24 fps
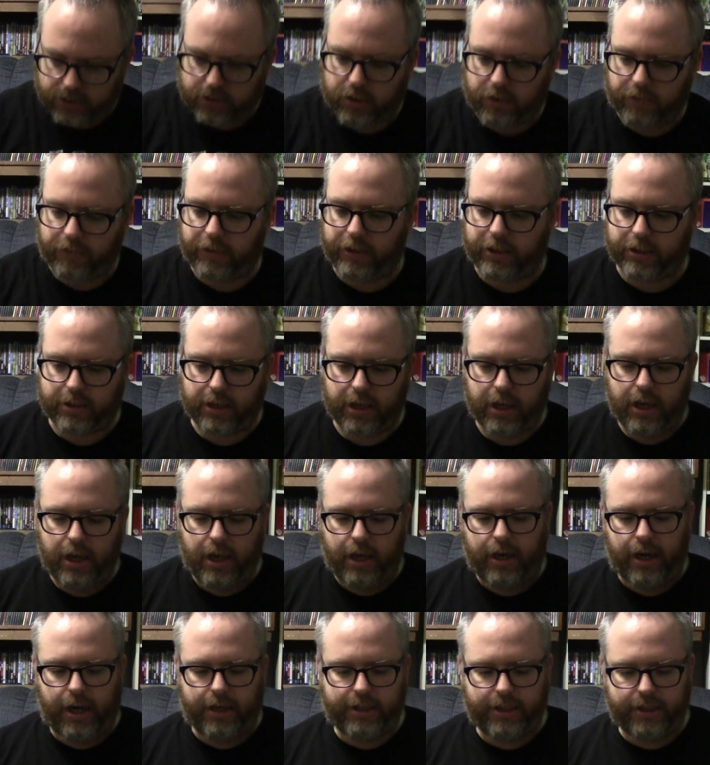just go for this.
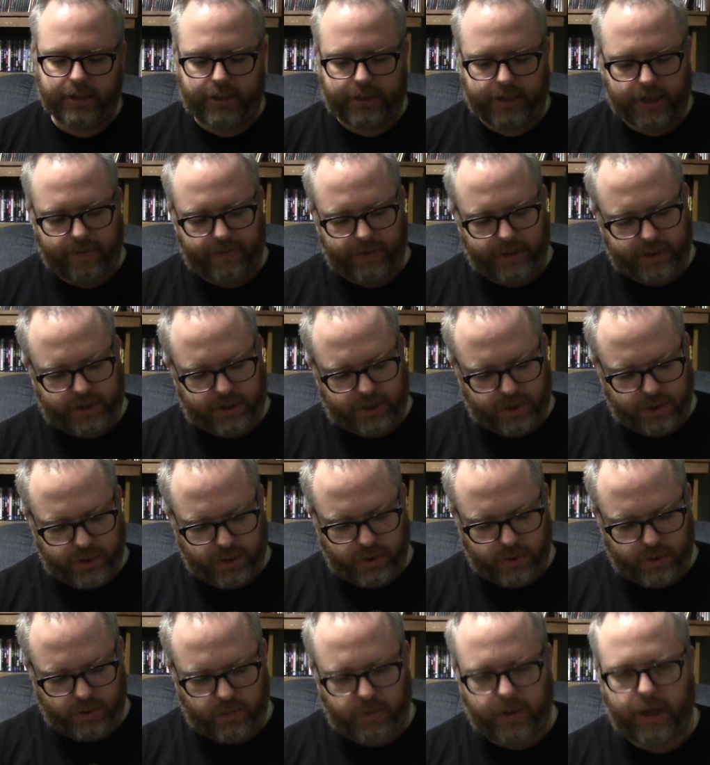nineteen
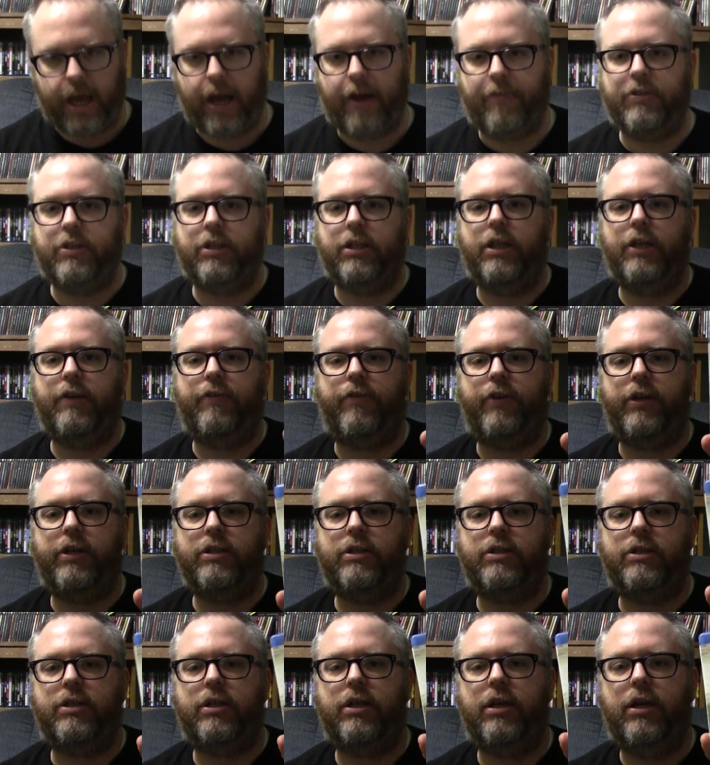seventy-two, we have
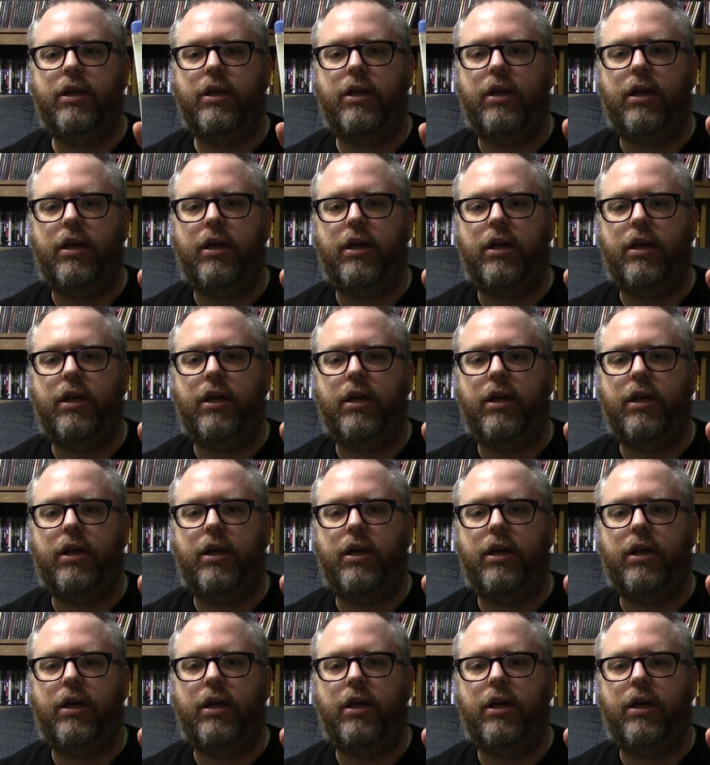Deliverance.